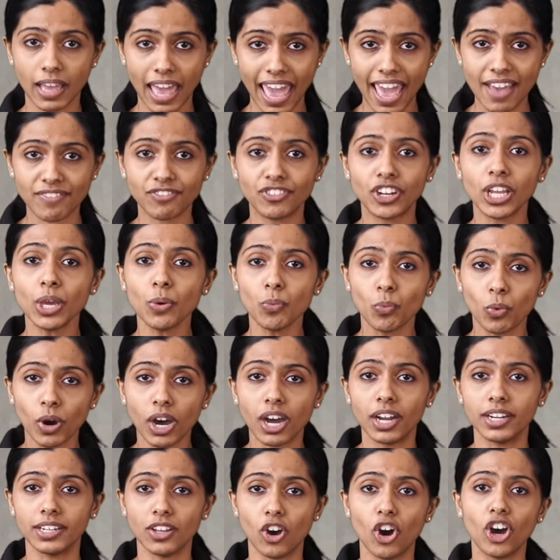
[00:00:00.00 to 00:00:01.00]
every
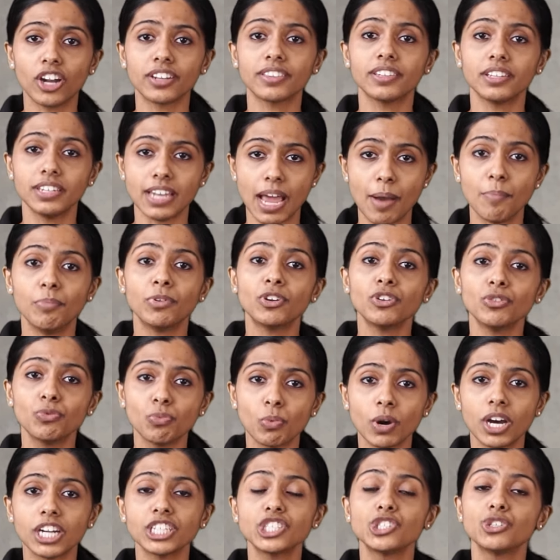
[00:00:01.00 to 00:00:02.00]
word or the number of
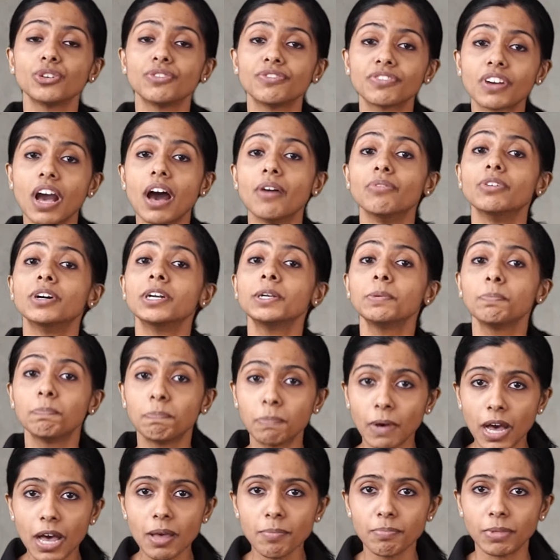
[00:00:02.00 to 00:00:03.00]
words you've covered
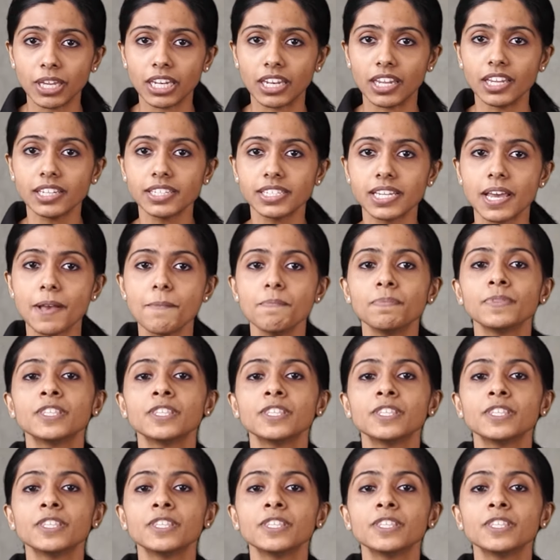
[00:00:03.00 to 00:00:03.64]
per minute